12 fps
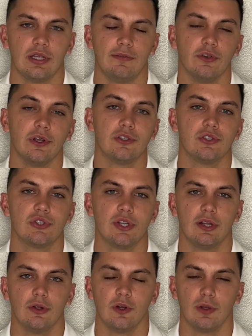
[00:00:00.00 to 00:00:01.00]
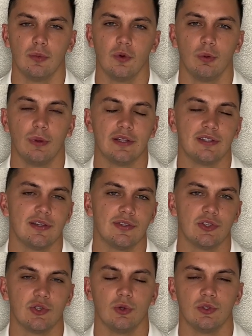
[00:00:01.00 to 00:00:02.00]
If you're interested in learning more about
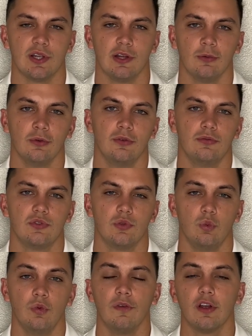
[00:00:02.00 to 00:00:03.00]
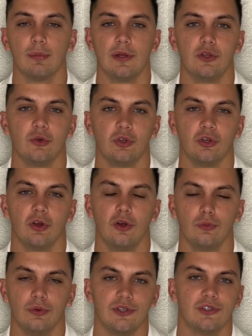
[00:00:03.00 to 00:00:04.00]
Tesla solar tile roofs, we recommend doing your
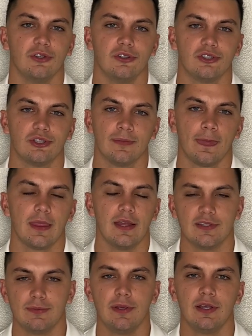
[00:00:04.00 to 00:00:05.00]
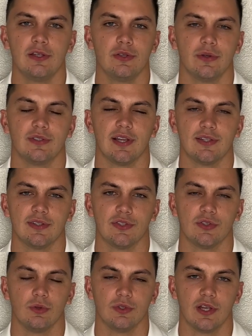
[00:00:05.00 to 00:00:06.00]
own research and speaking to a Tesla
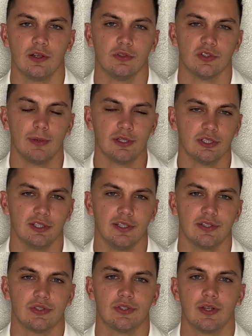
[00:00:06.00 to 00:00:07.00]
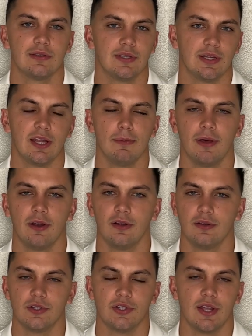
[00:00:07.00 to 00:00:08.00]
solar tile specialist to get a better
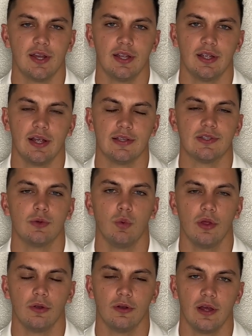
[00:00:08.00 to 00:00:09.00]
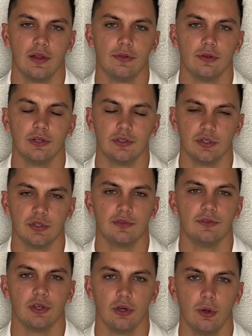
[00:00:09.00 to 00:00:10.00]
understanding as to whether or not they're a good choice
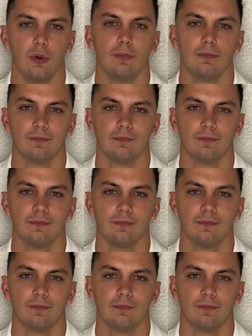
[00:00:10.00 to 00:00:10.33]
for your home.